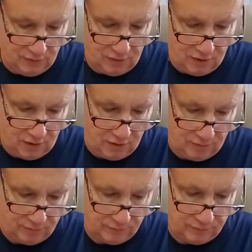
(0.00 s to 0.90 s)

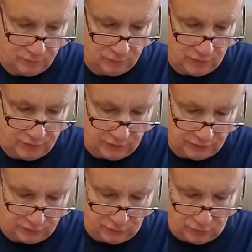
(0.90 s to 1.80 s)
Um, I think
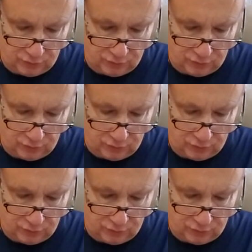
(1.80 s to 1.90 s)
they're going